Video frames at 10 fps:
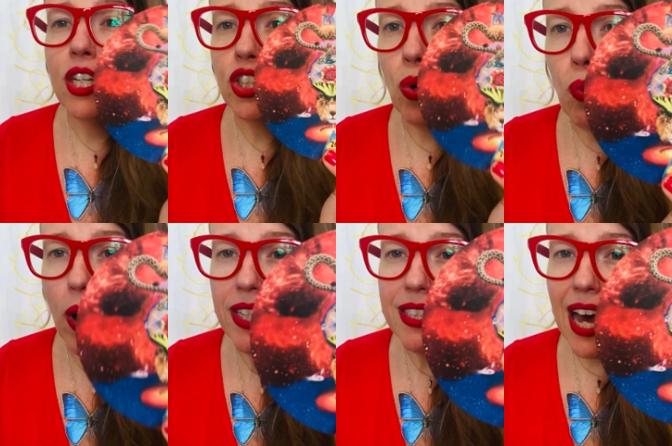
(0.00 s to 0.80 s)
So
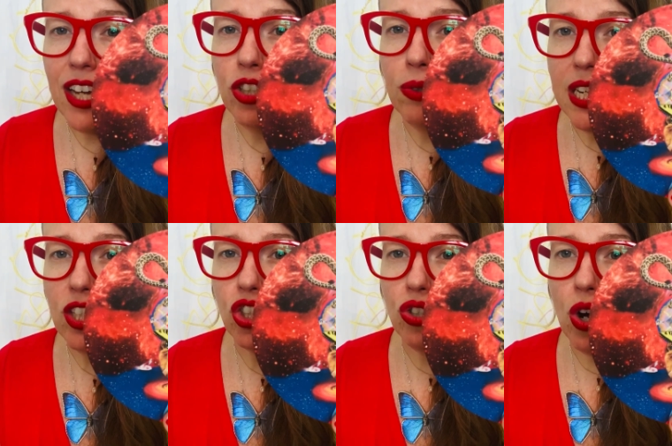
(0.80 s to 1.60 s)
what is that
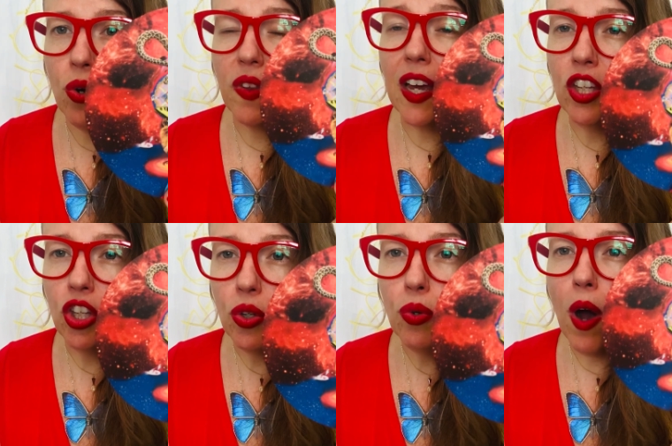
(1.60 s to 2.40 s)
unique stroke that
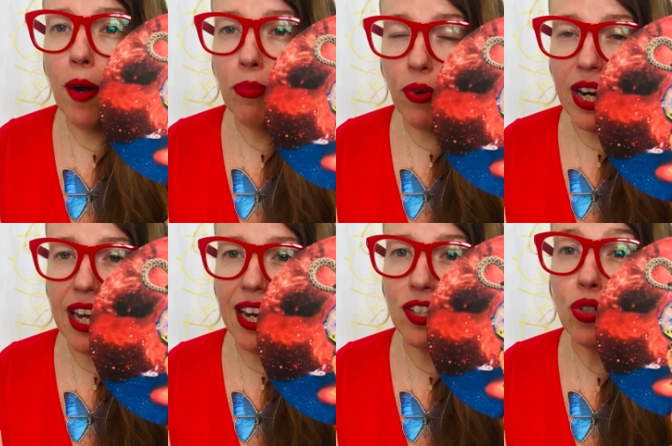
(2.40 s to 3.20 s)
you are
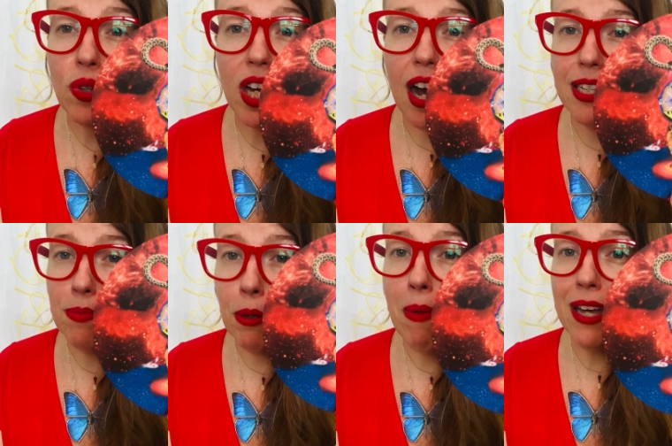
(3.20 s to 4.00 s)
bringing to the
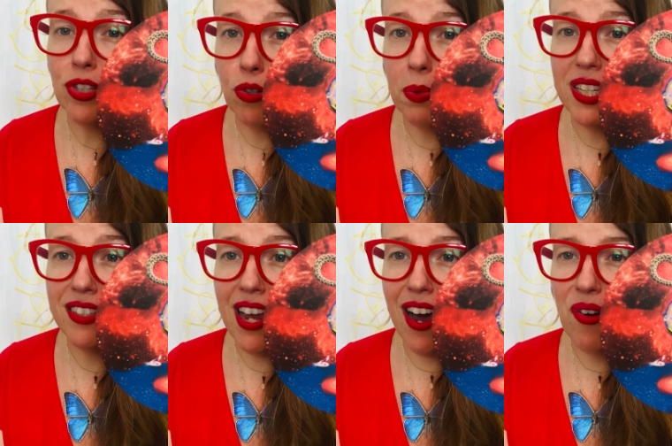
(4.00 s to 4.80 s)
cosmic
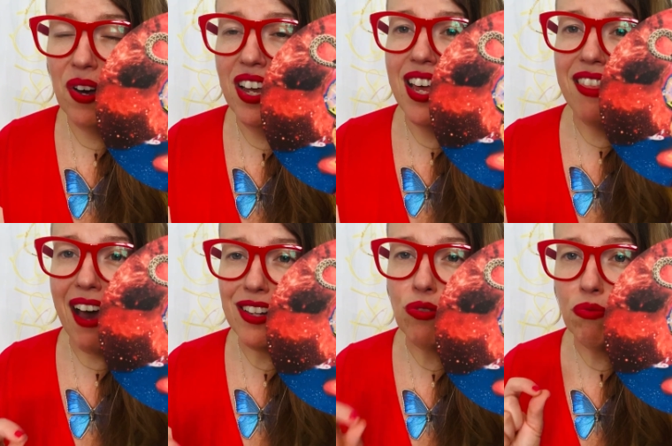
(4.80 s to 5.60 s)
masterpiece now?
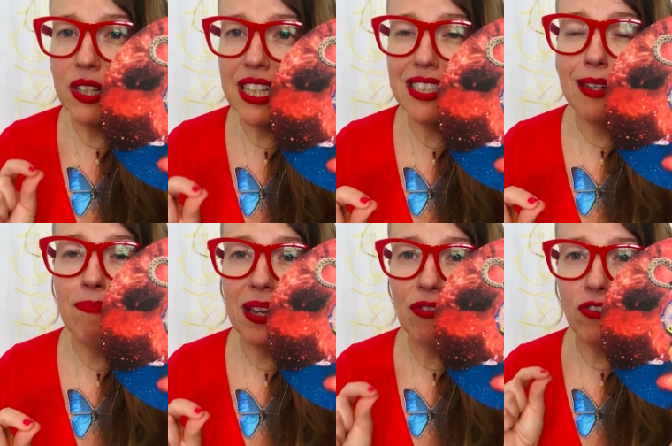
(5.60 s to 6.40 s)
That's really
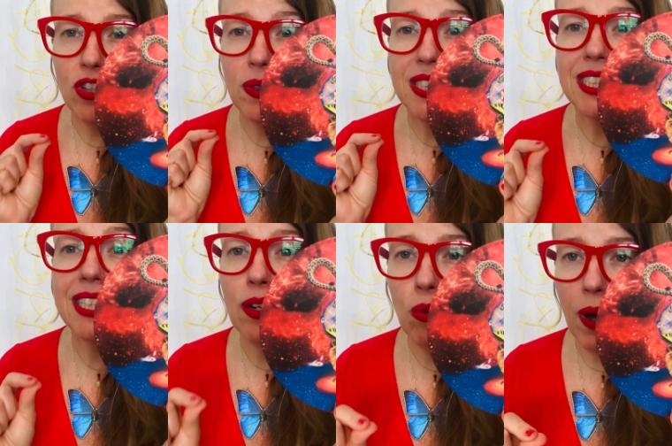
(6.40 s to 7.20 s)
something for you to
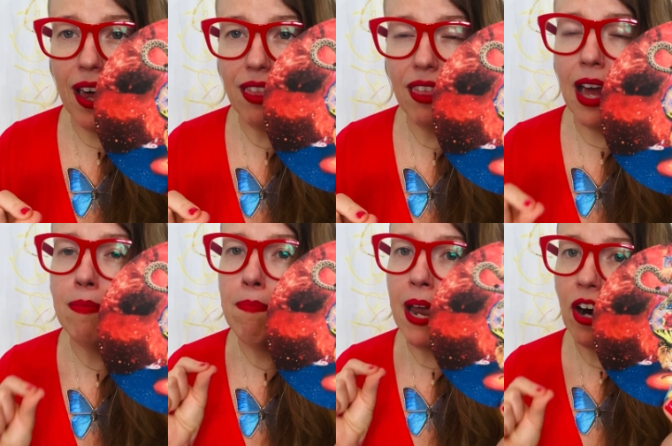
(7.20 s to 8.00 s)
sit with
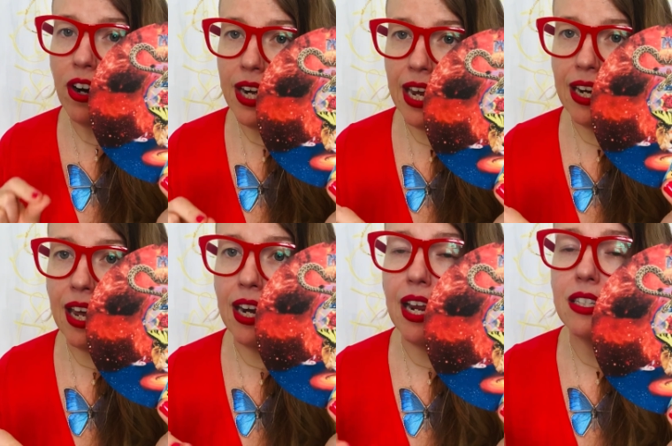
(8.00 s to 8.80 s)
and marinate
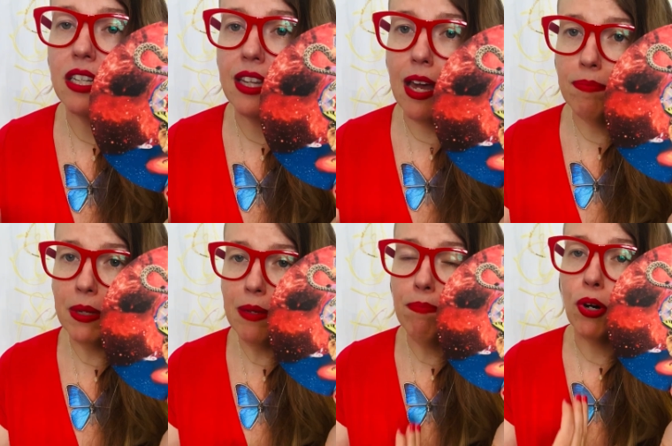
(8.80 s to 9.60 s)
in and to let
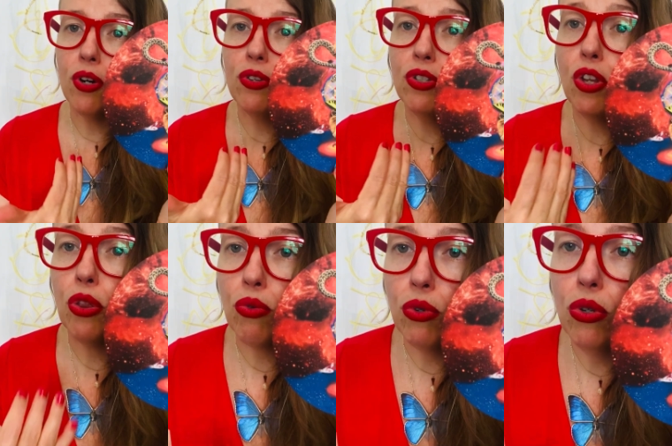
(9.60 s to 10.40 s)
be
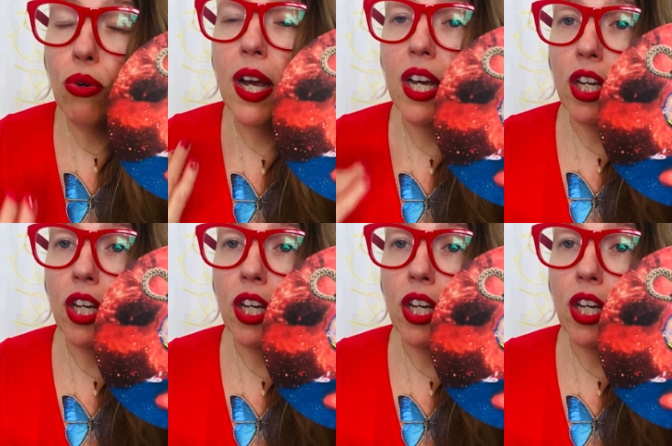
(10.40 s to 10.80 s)
birthed through